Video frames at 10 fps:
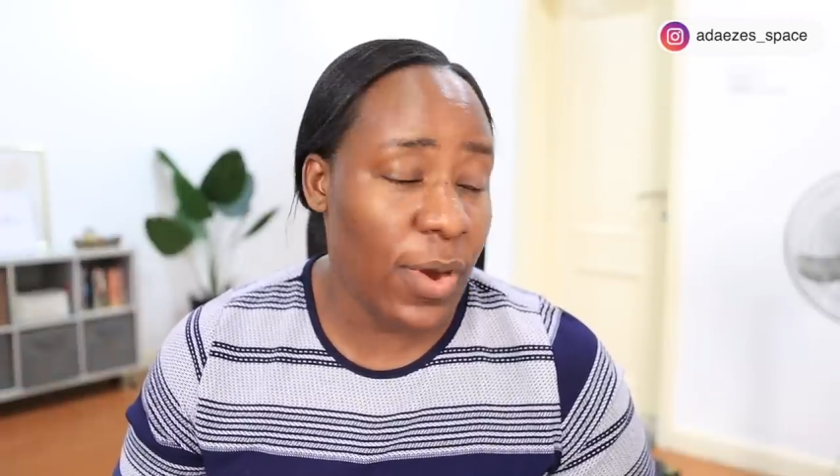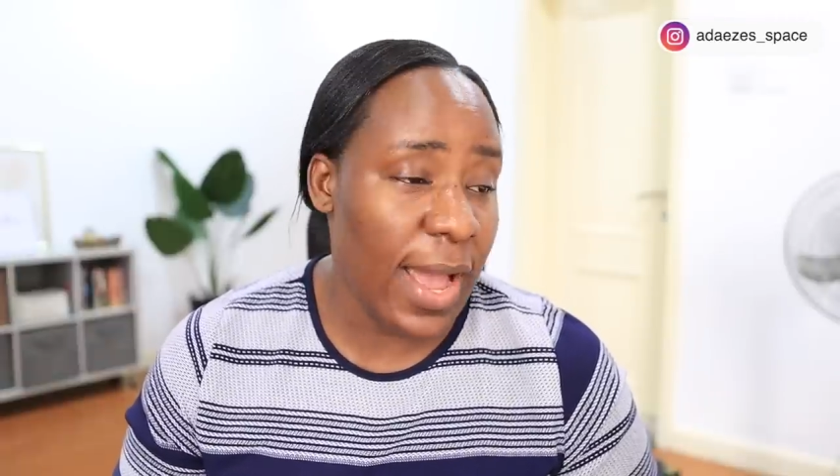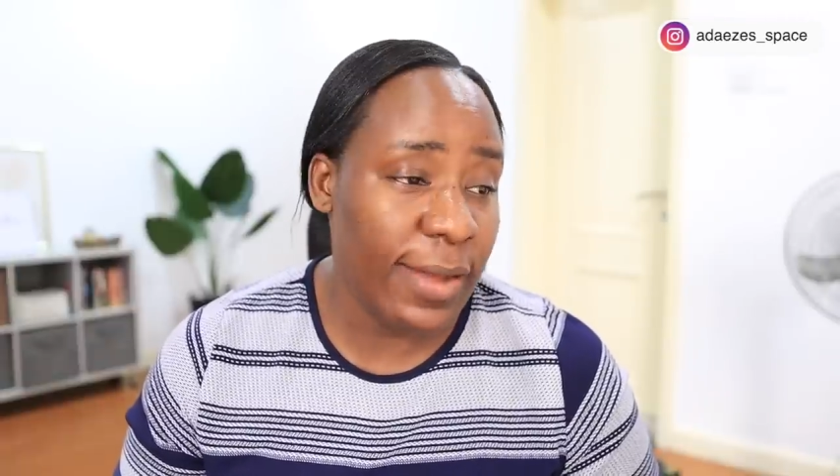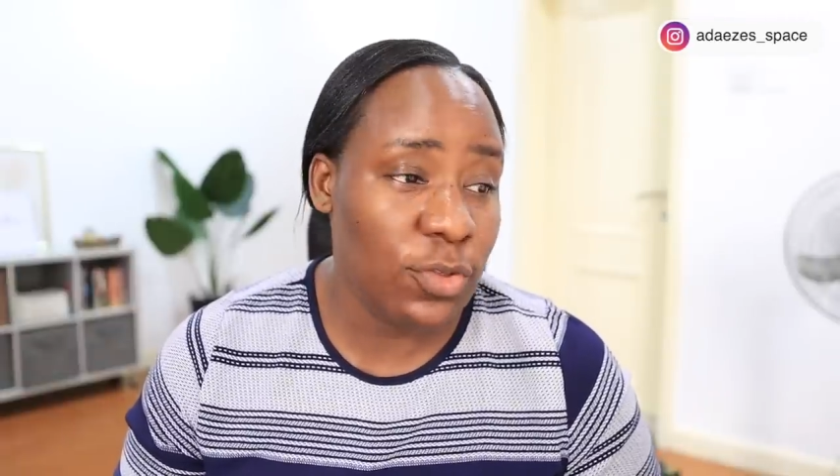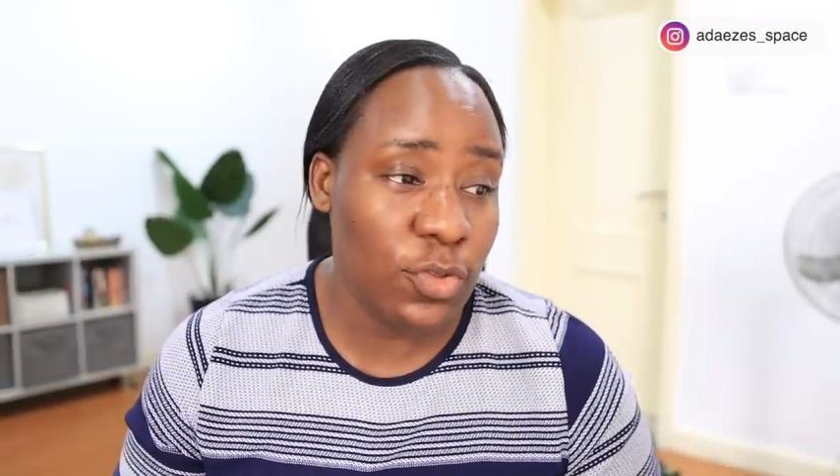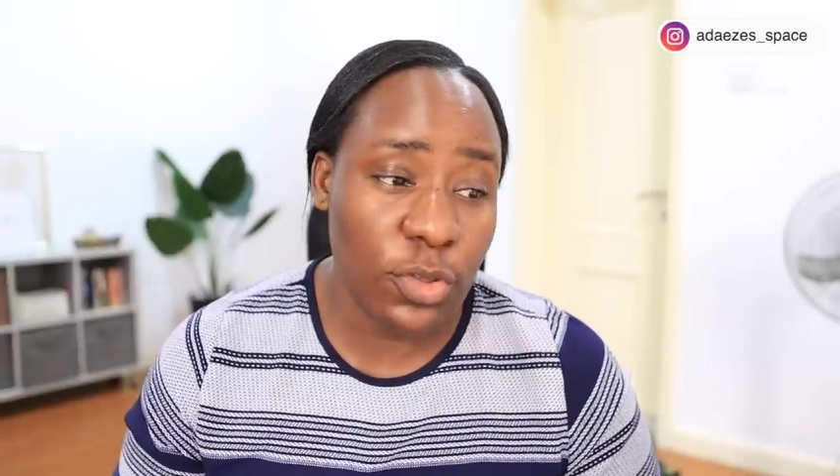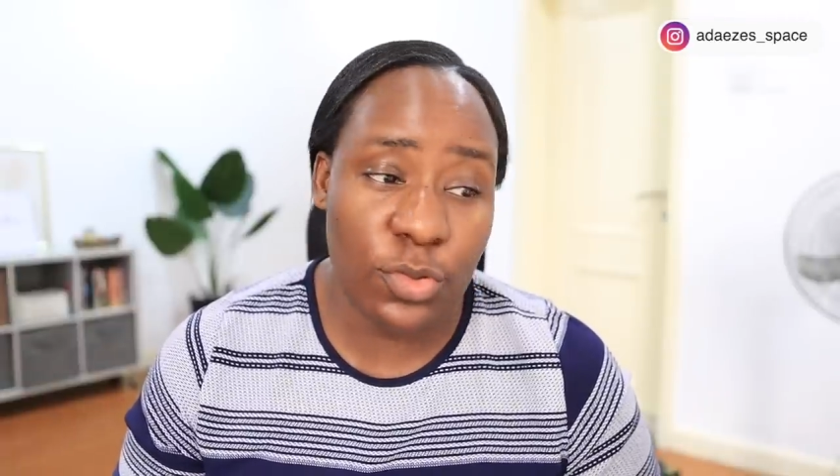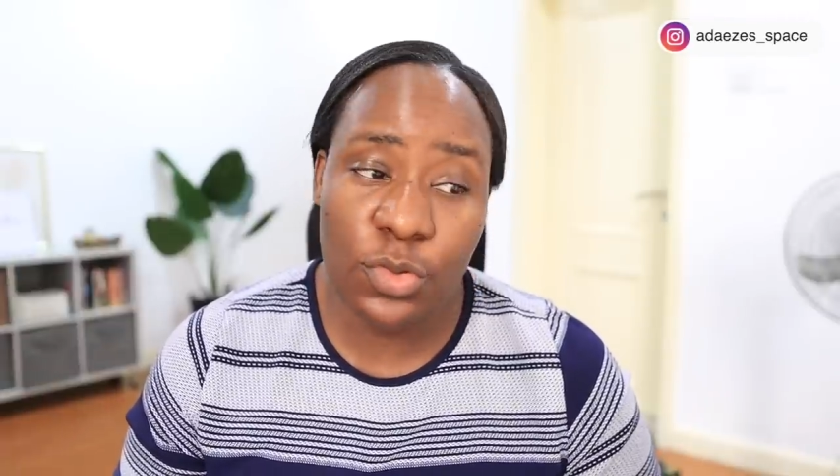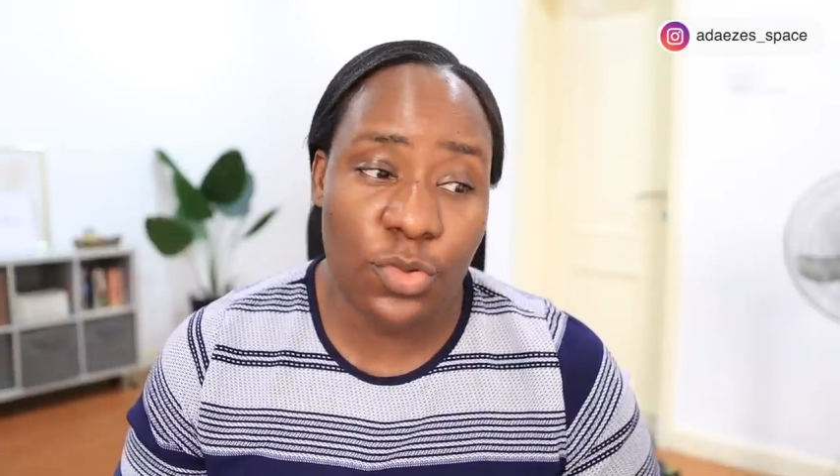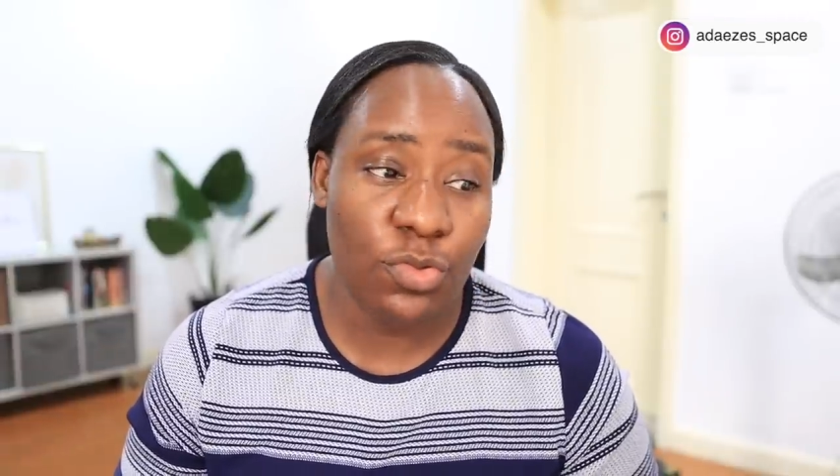I have to
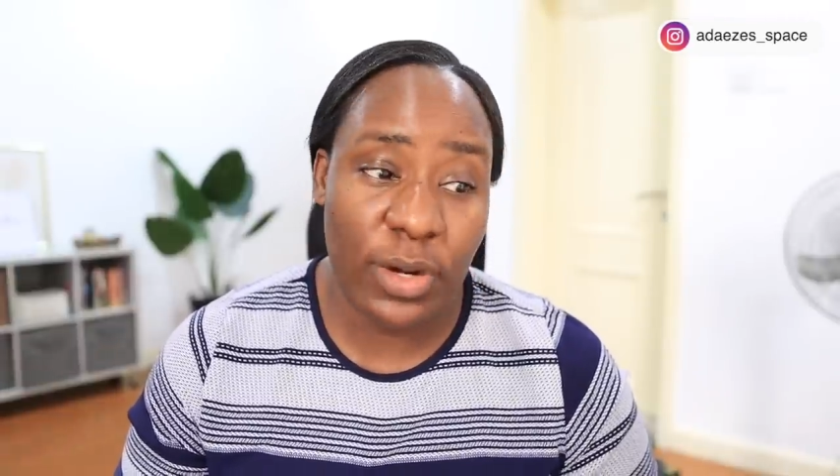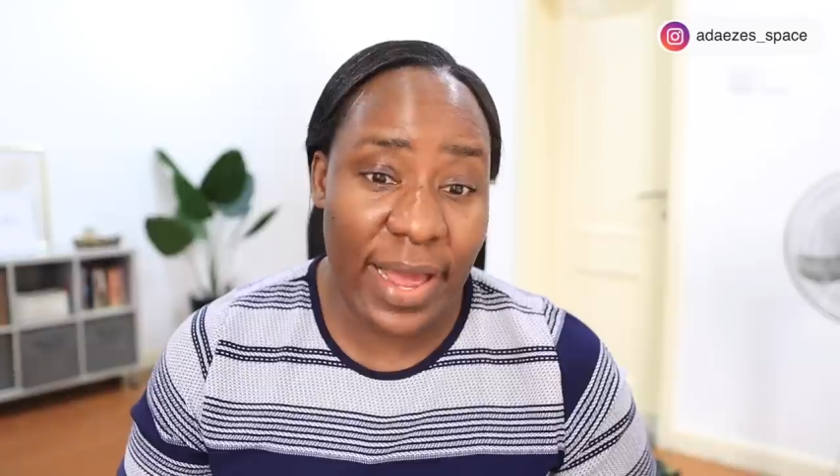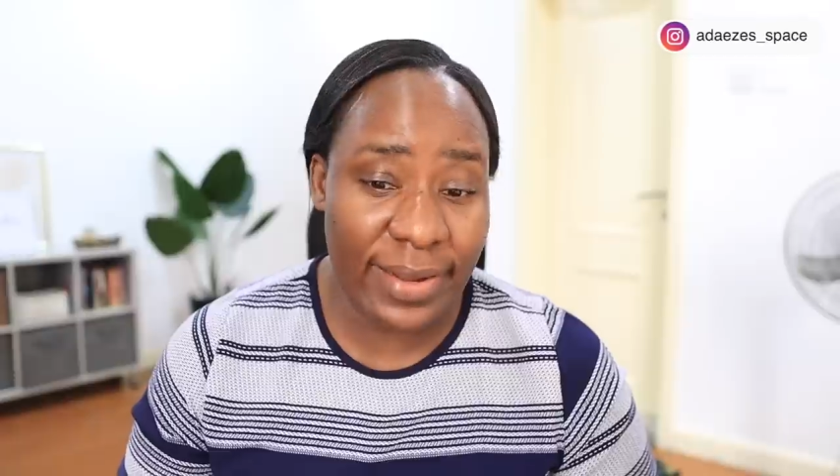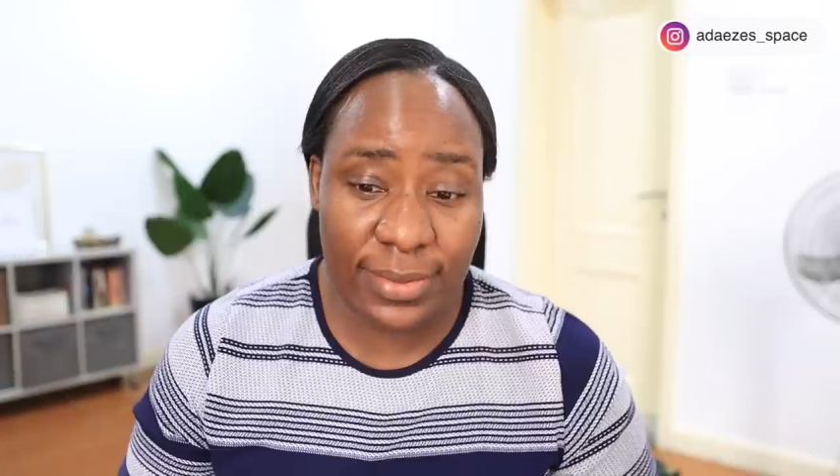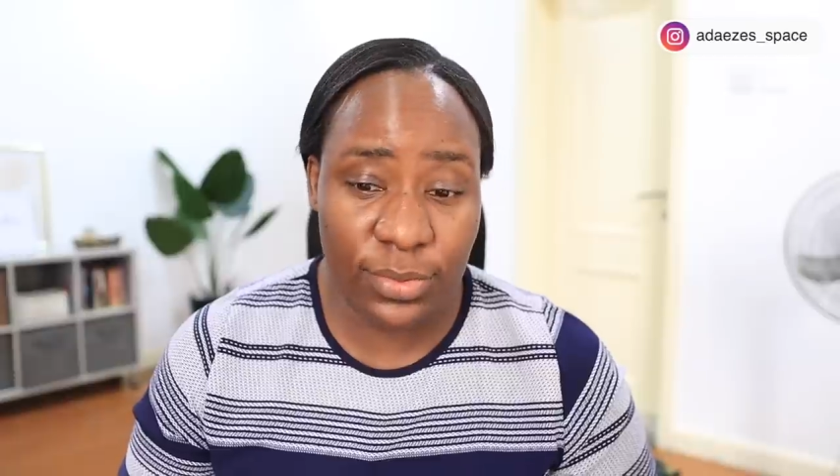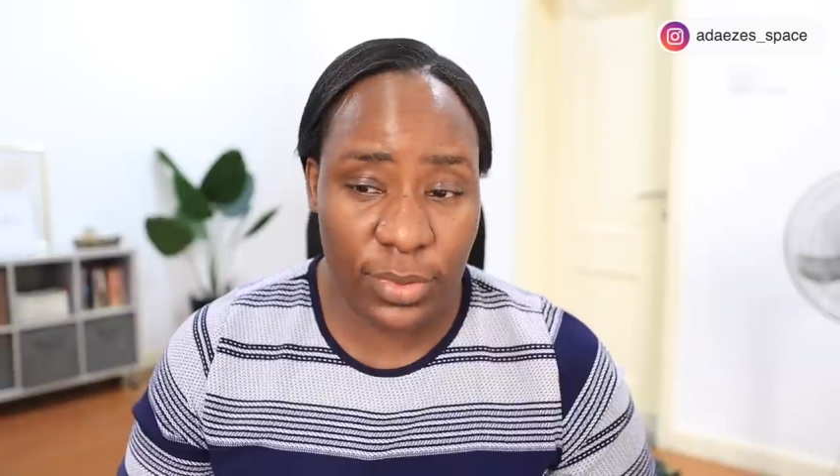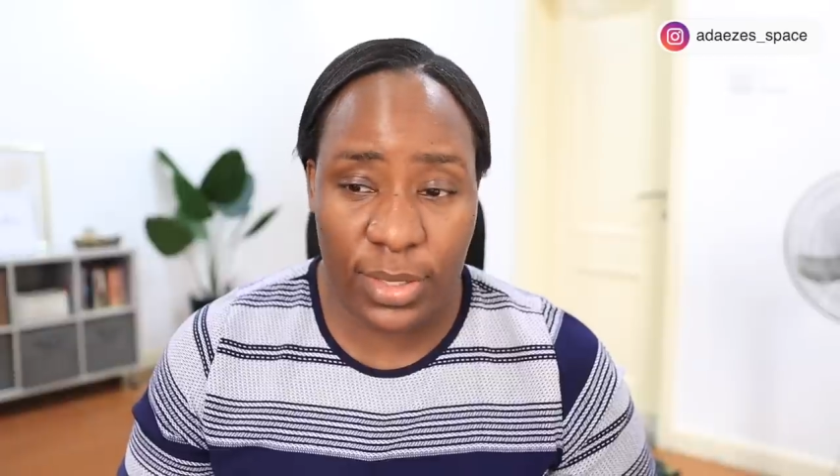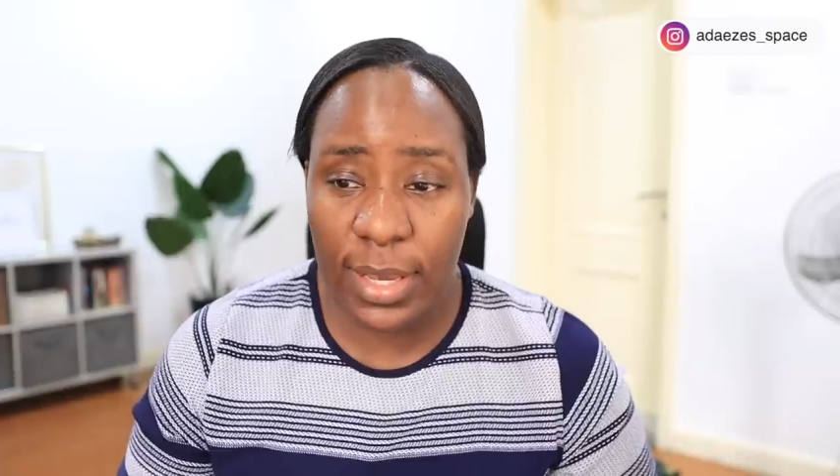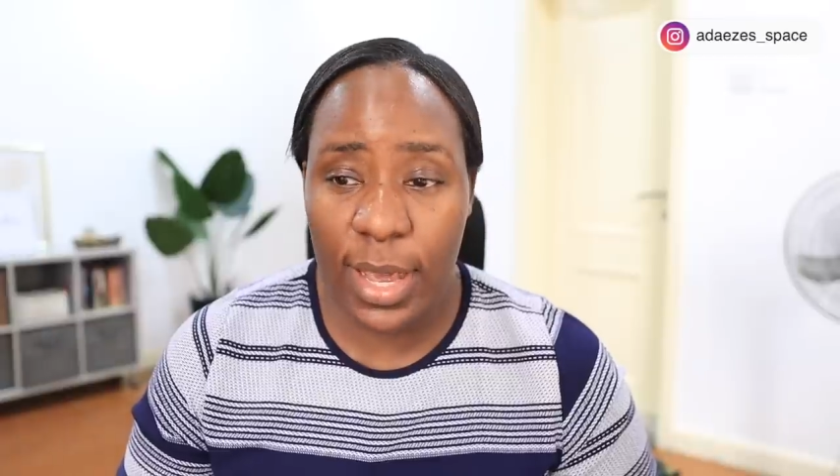just relax, okay?